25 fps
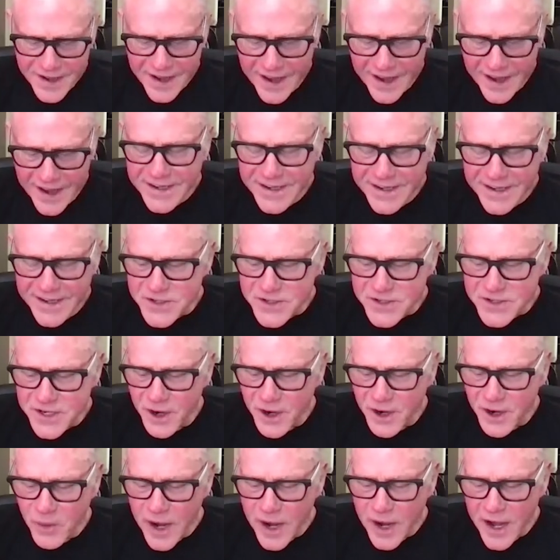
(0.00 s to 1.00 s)
And
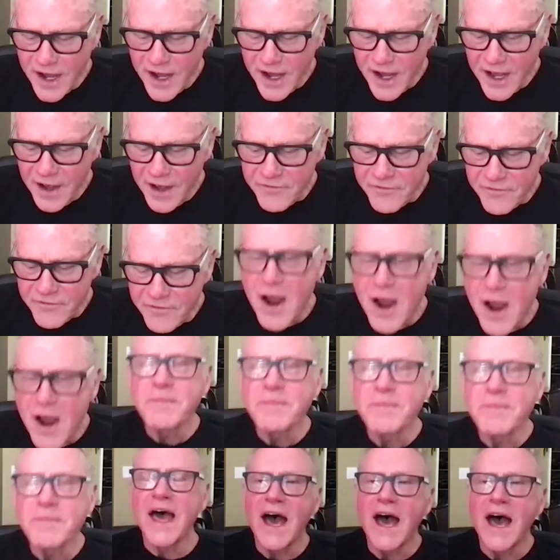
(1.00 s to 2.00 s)
so
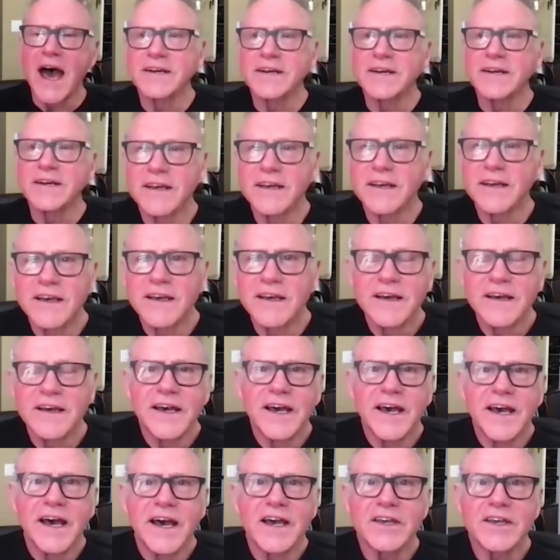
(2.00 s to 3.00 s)
from that,
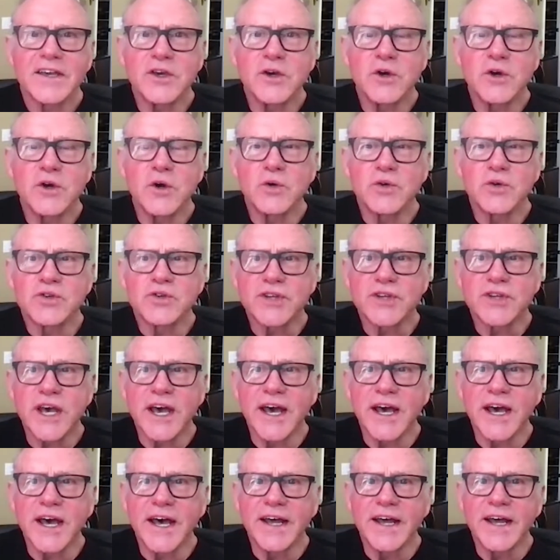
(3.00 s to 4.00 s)
you
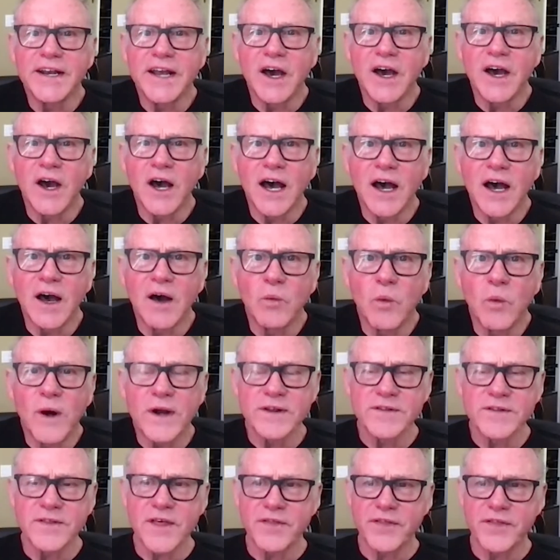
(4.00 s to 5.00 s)
said
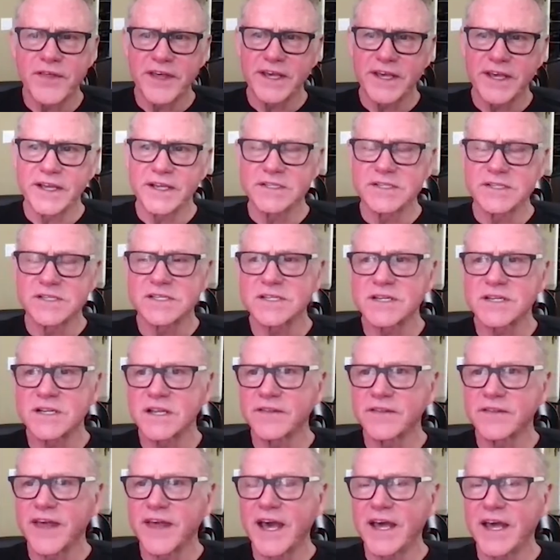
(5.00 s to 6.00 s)
one of the things
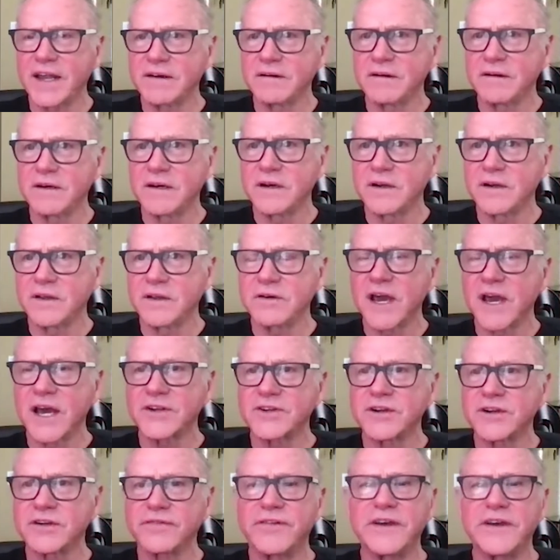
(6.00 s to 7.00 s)
that you
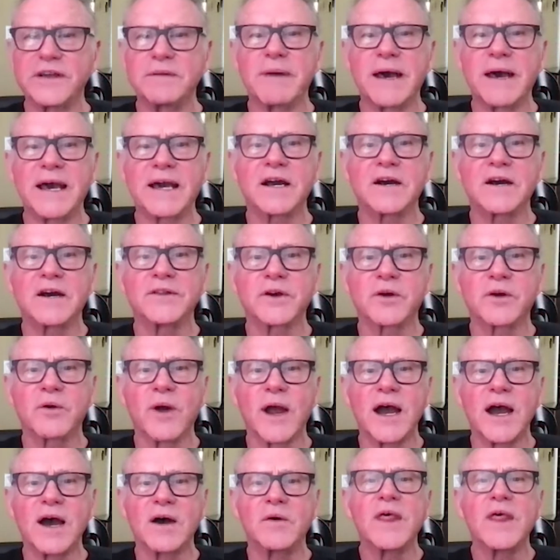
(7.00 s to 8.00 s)
got your feet back on the
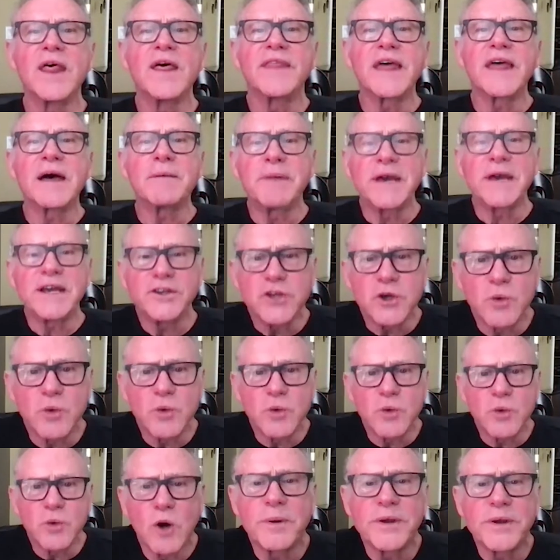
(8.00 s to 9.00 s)
ground that made
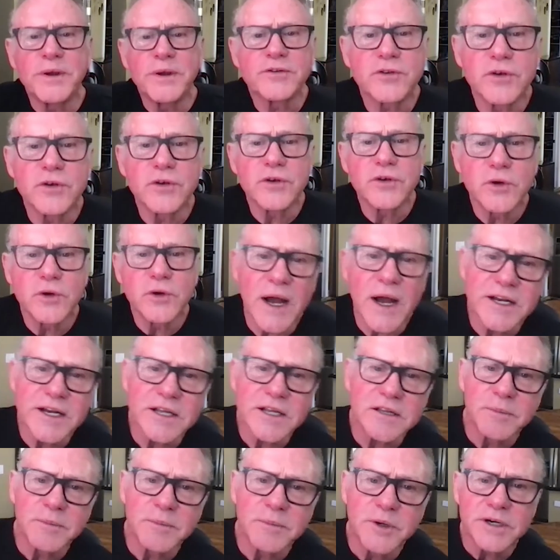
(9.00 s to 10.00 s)
you open to
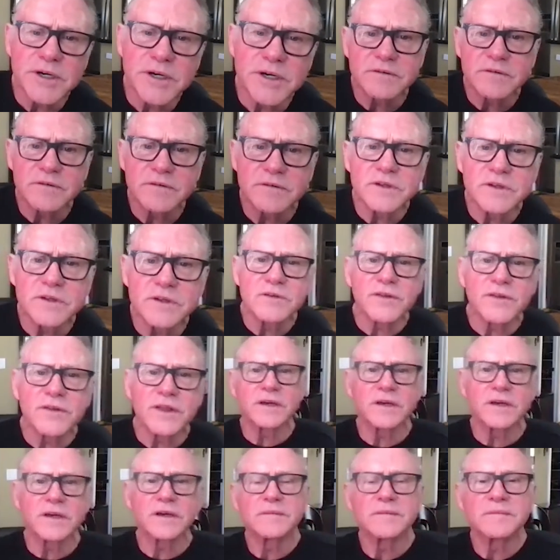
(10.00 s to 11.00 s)
writing the book, you
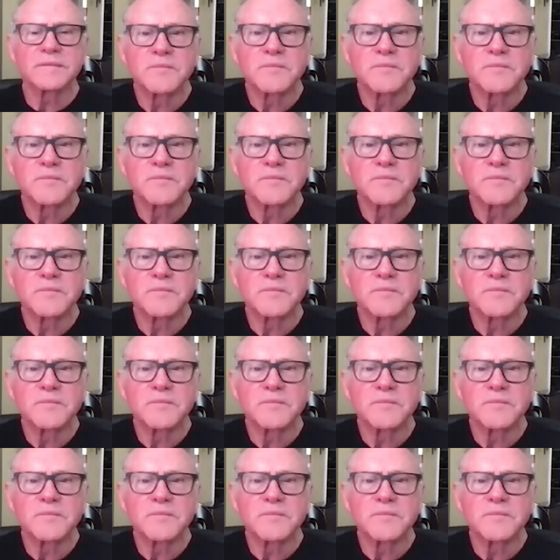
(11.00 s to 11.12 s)
think?